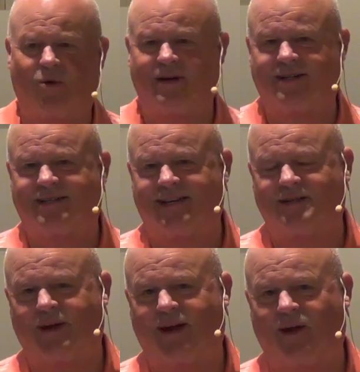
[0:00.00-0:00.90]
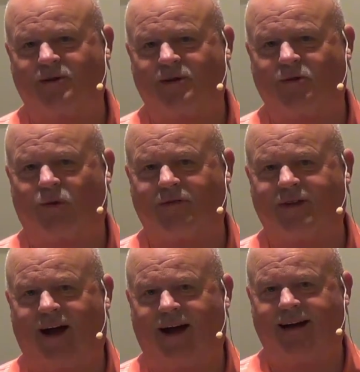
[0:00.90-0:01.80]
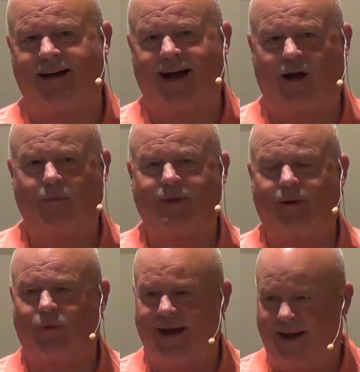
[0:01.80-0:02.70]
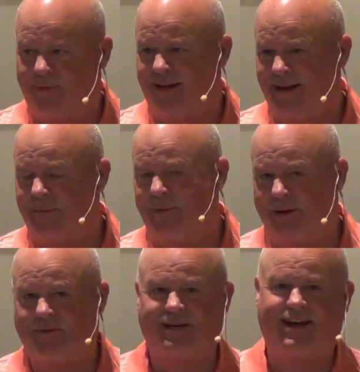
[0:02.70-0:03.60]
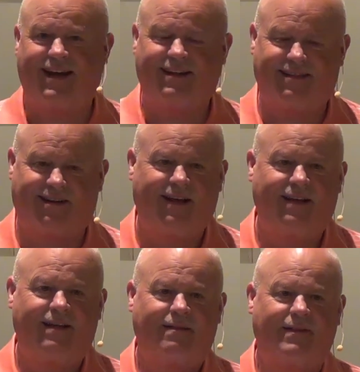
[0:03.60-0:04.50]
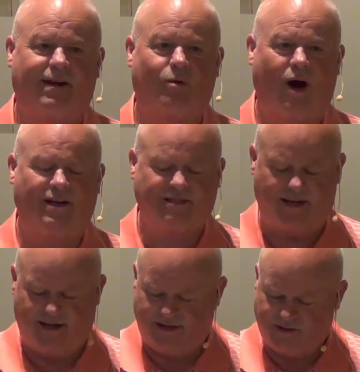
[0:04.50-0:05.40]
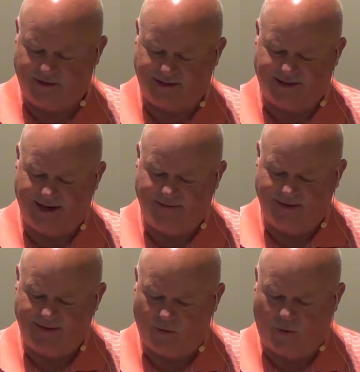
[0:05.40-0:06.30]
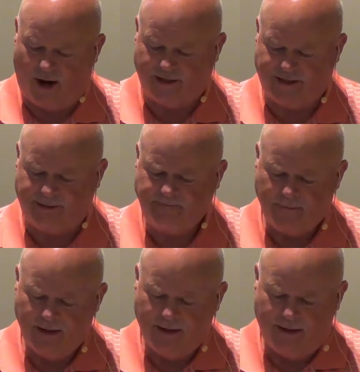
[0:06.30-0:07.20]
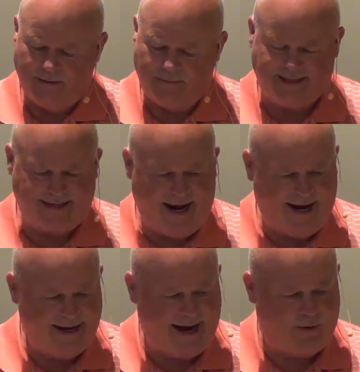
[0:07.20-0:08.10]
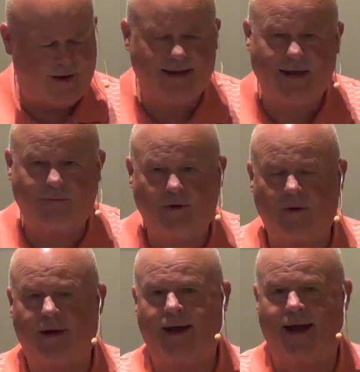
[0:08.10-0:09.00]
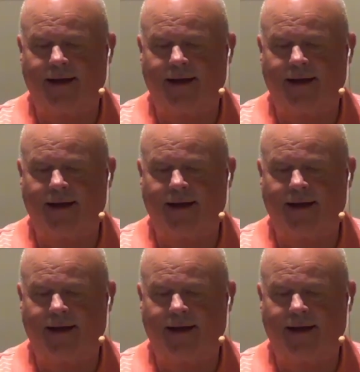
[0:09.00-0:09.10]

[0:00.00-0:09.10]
to join us as we go to the Word of God, and I hope that we have plenty of people today that are watching us or this evening that are watching. But tonight I want to give you